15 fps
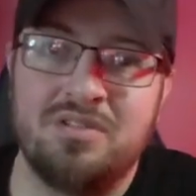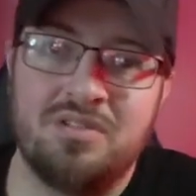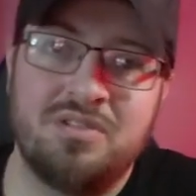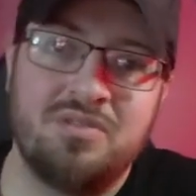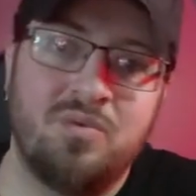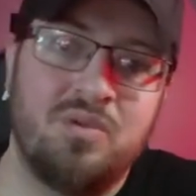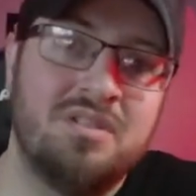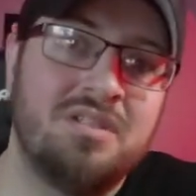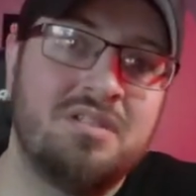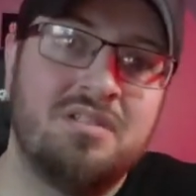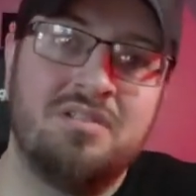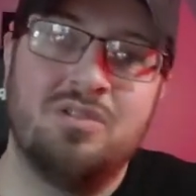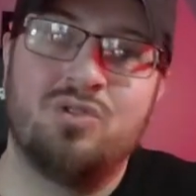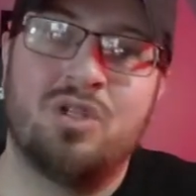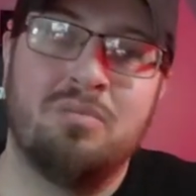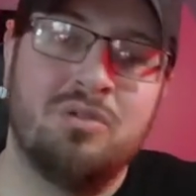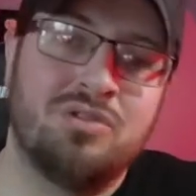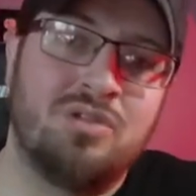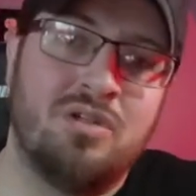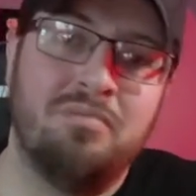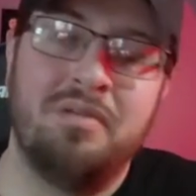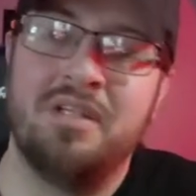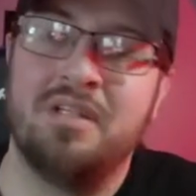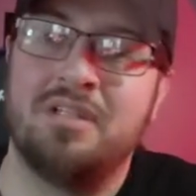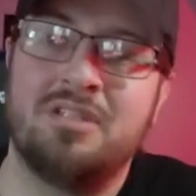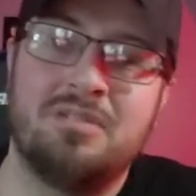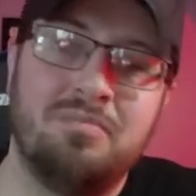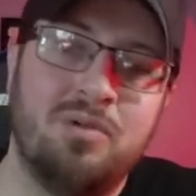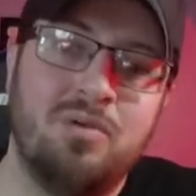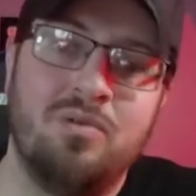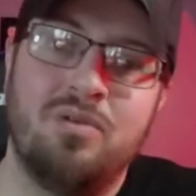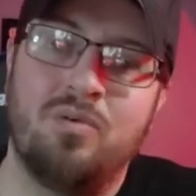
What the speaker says: once the Dremel started being smooth where